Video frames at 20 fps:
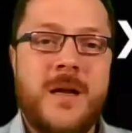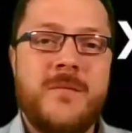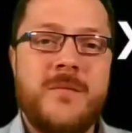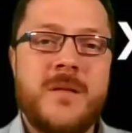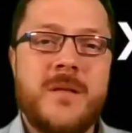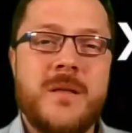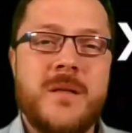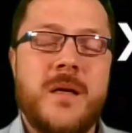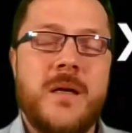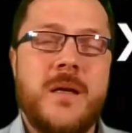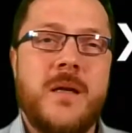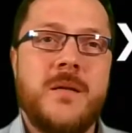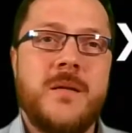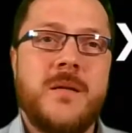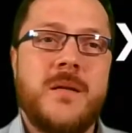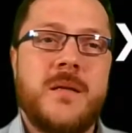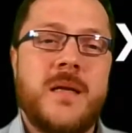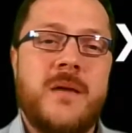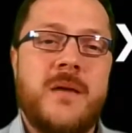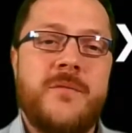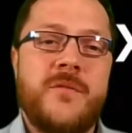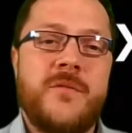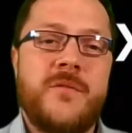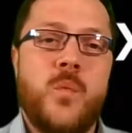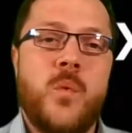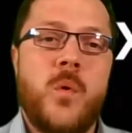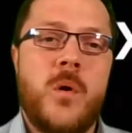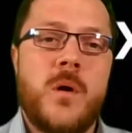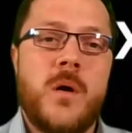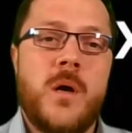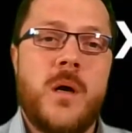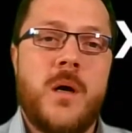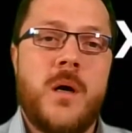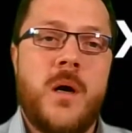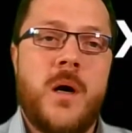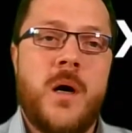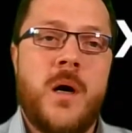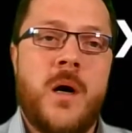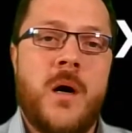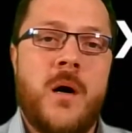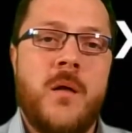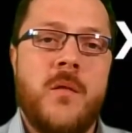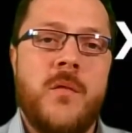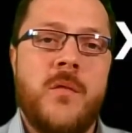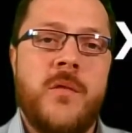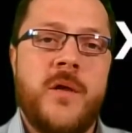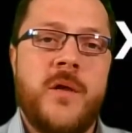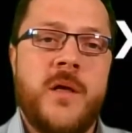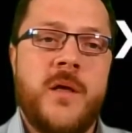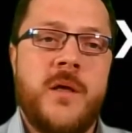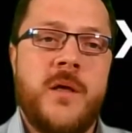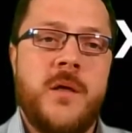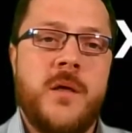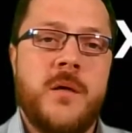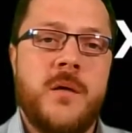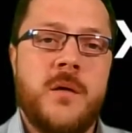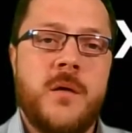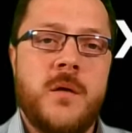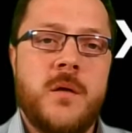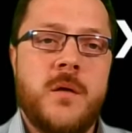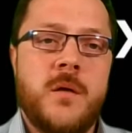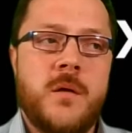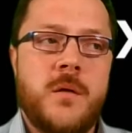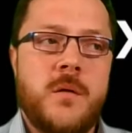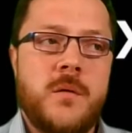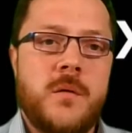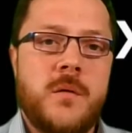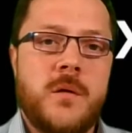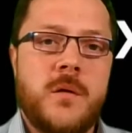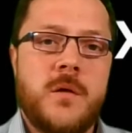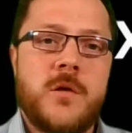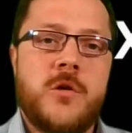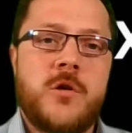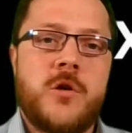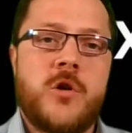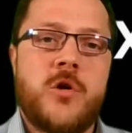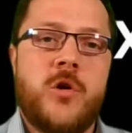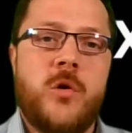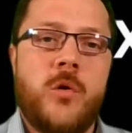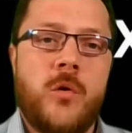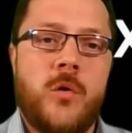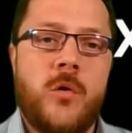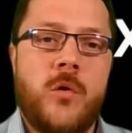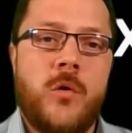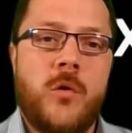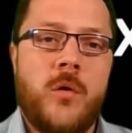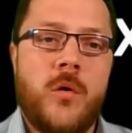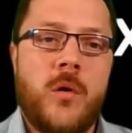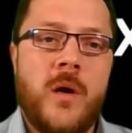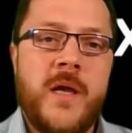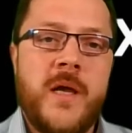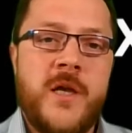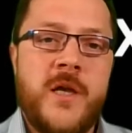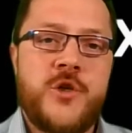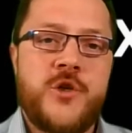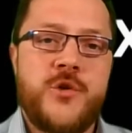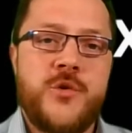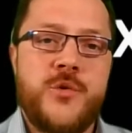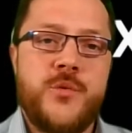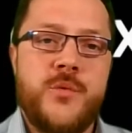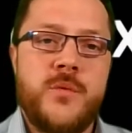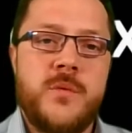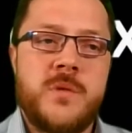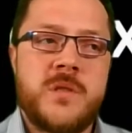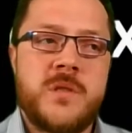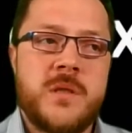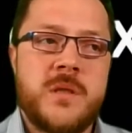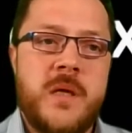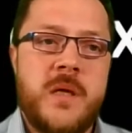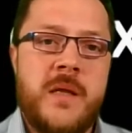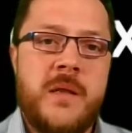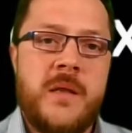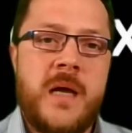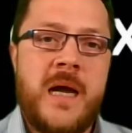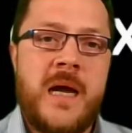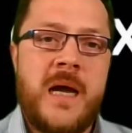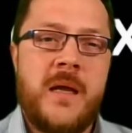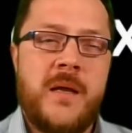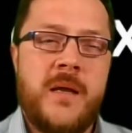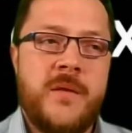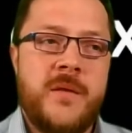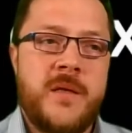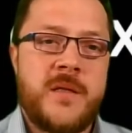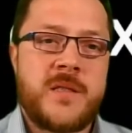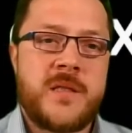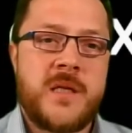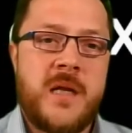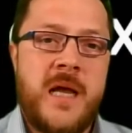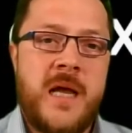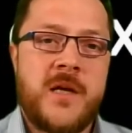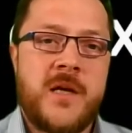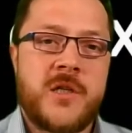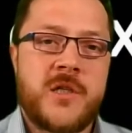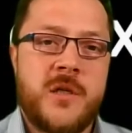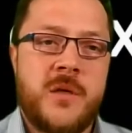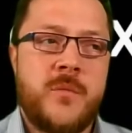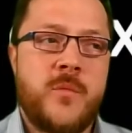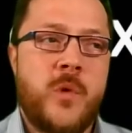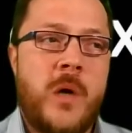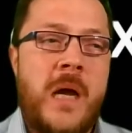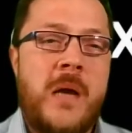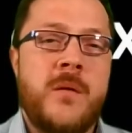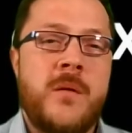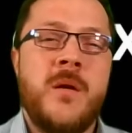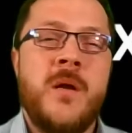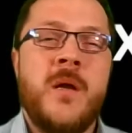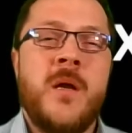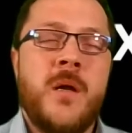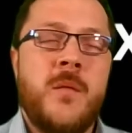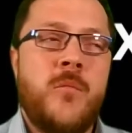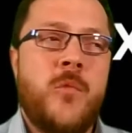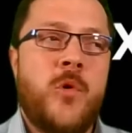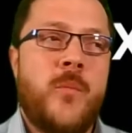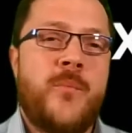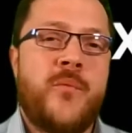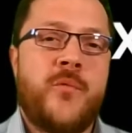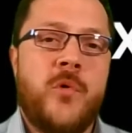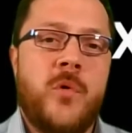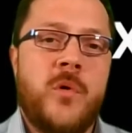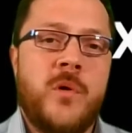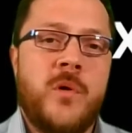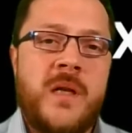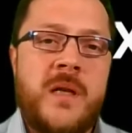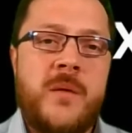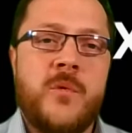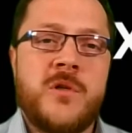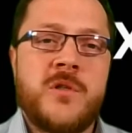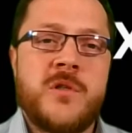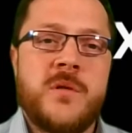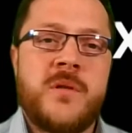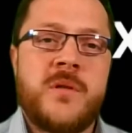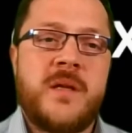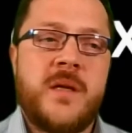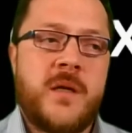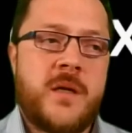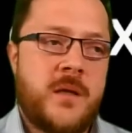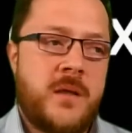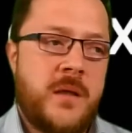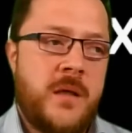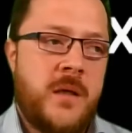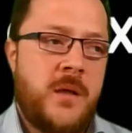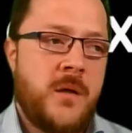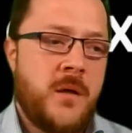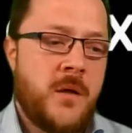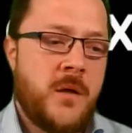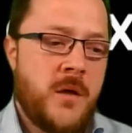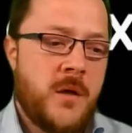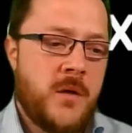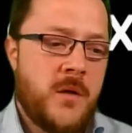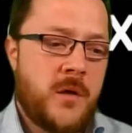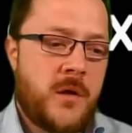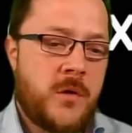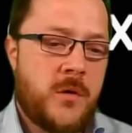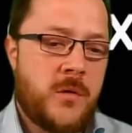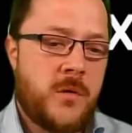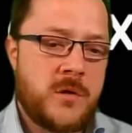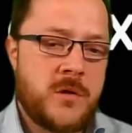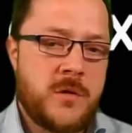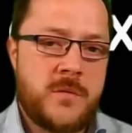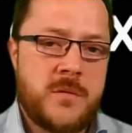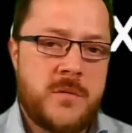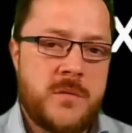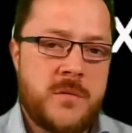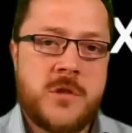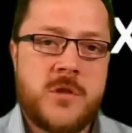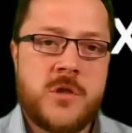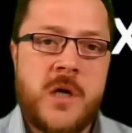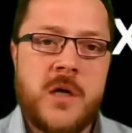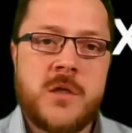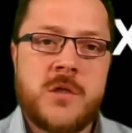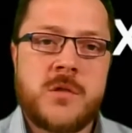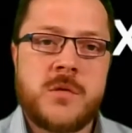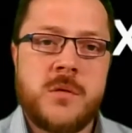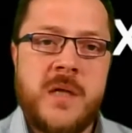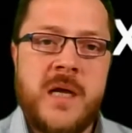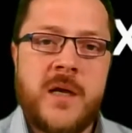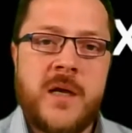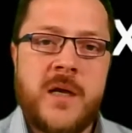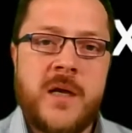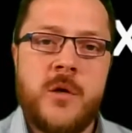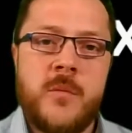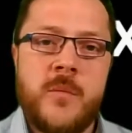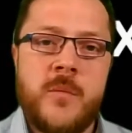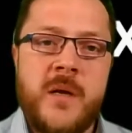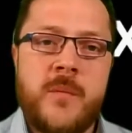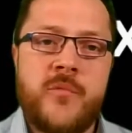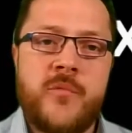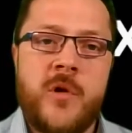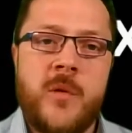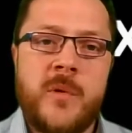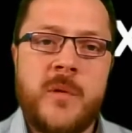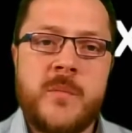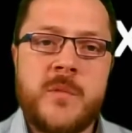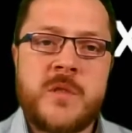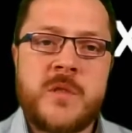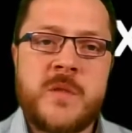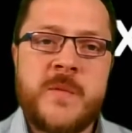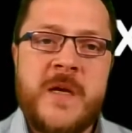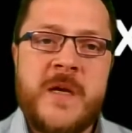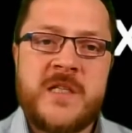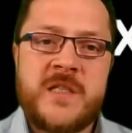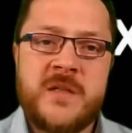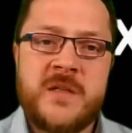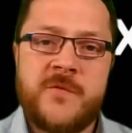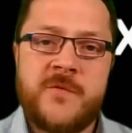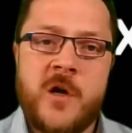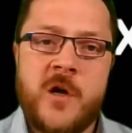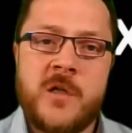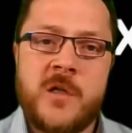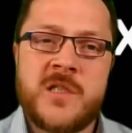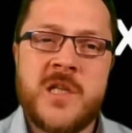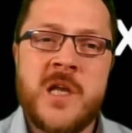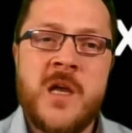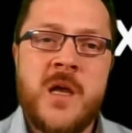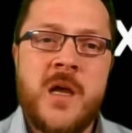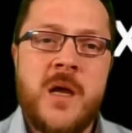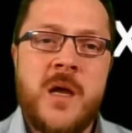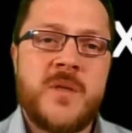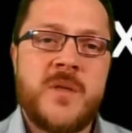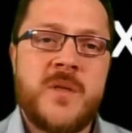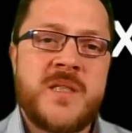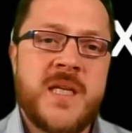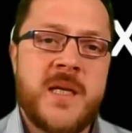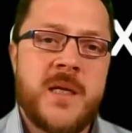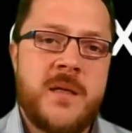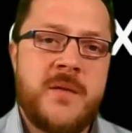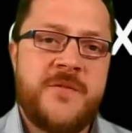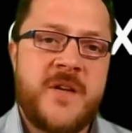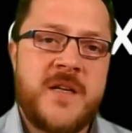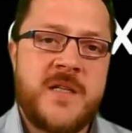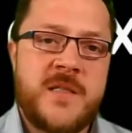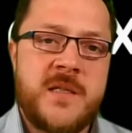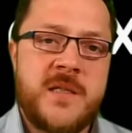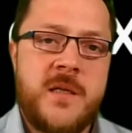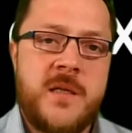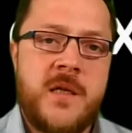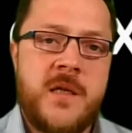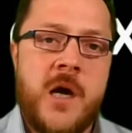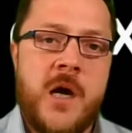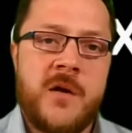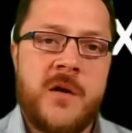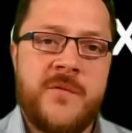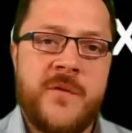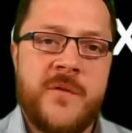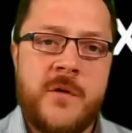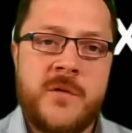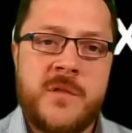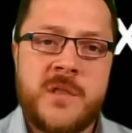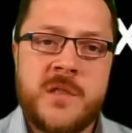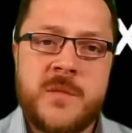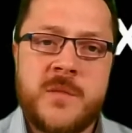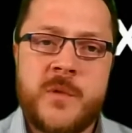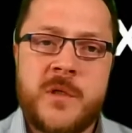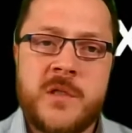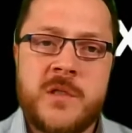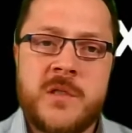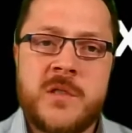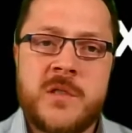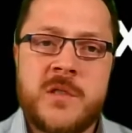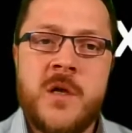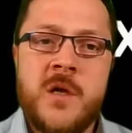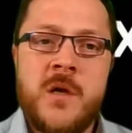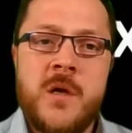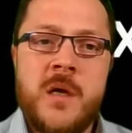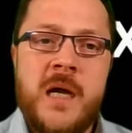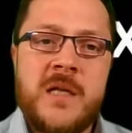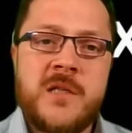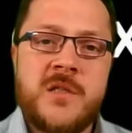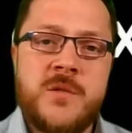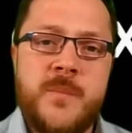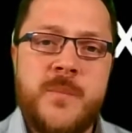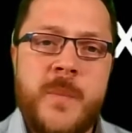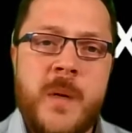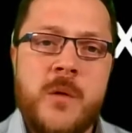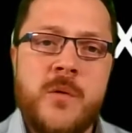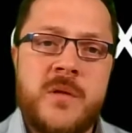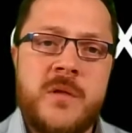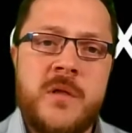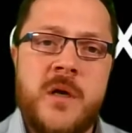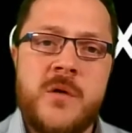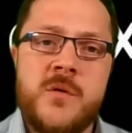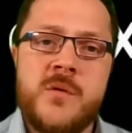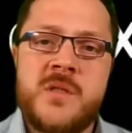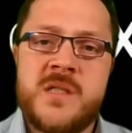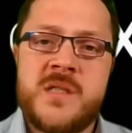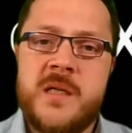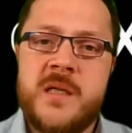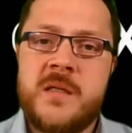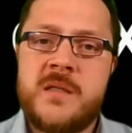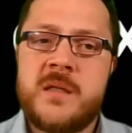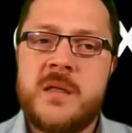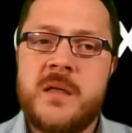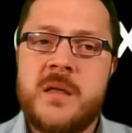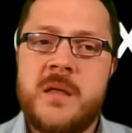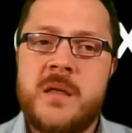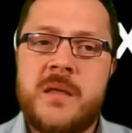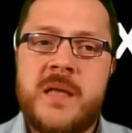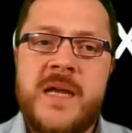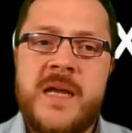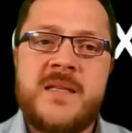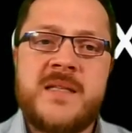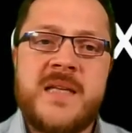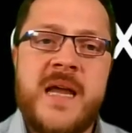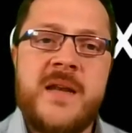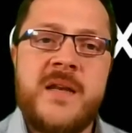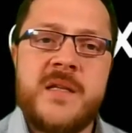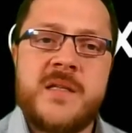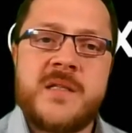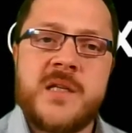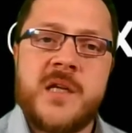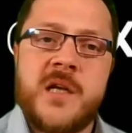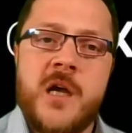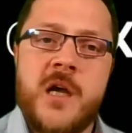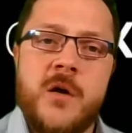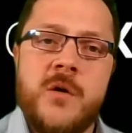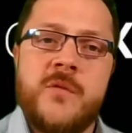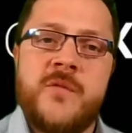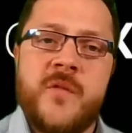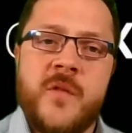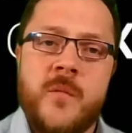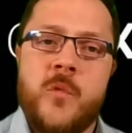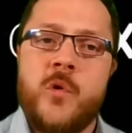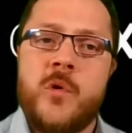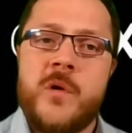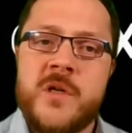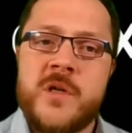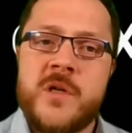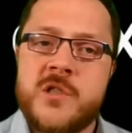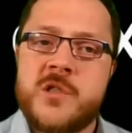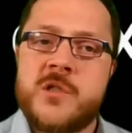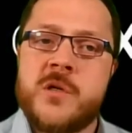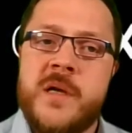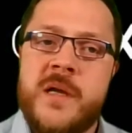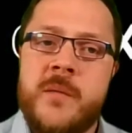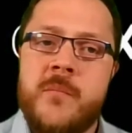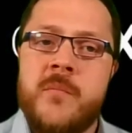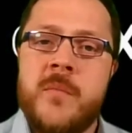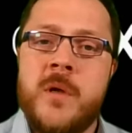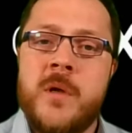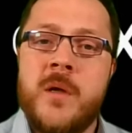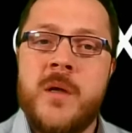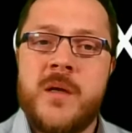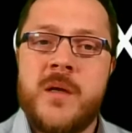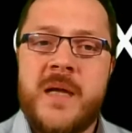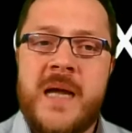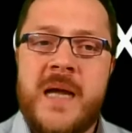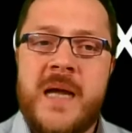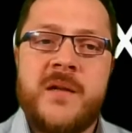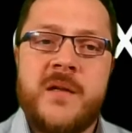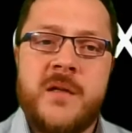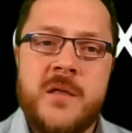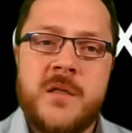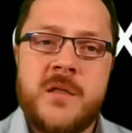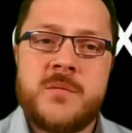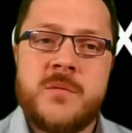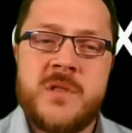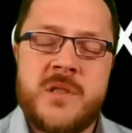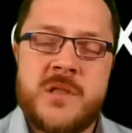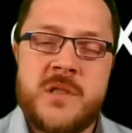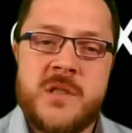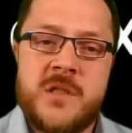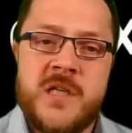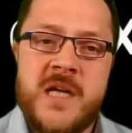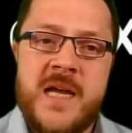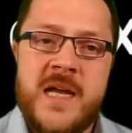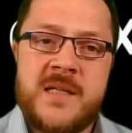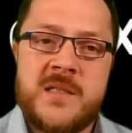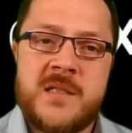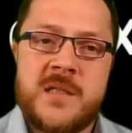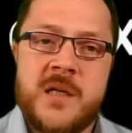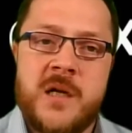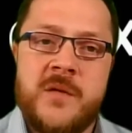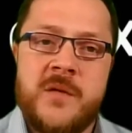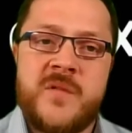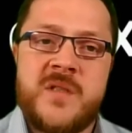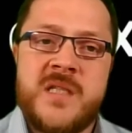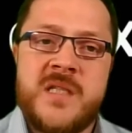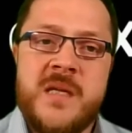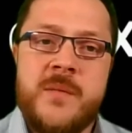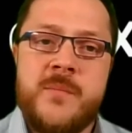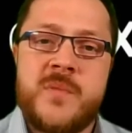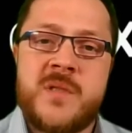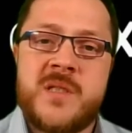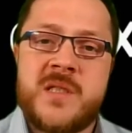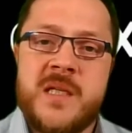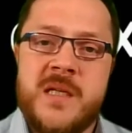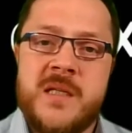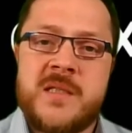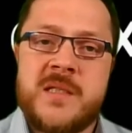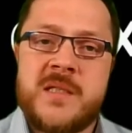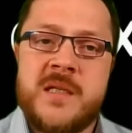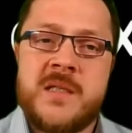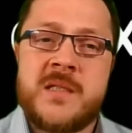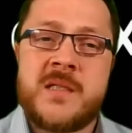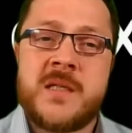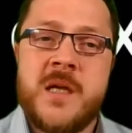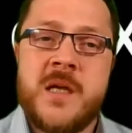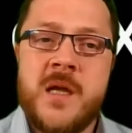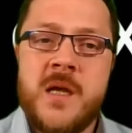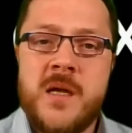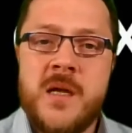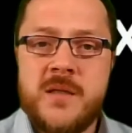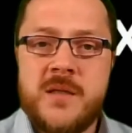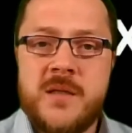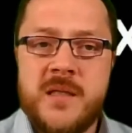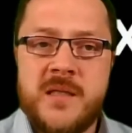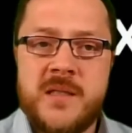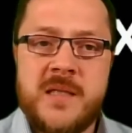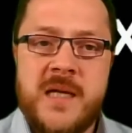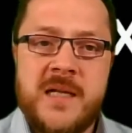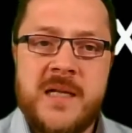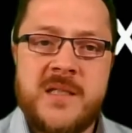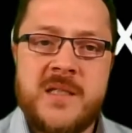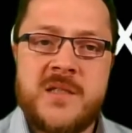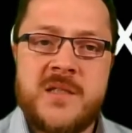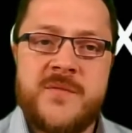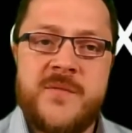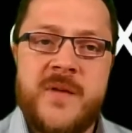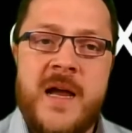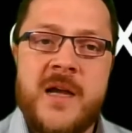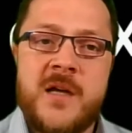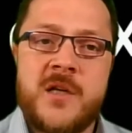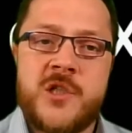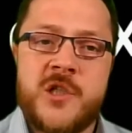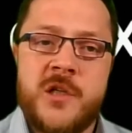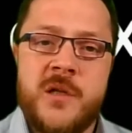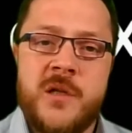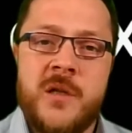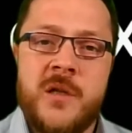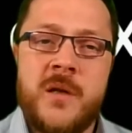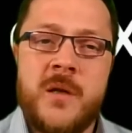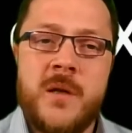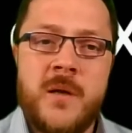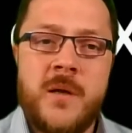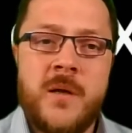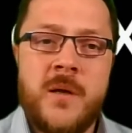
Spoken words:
And Gavin, what are the core issues in this election? And more broadly, what do you think are the course of structural economic problems facing France, and particularly facing younger voters? Because as you both noted, they tended to go for the more extreme candidates, which suggests a kind of deep-seated dissatisfaction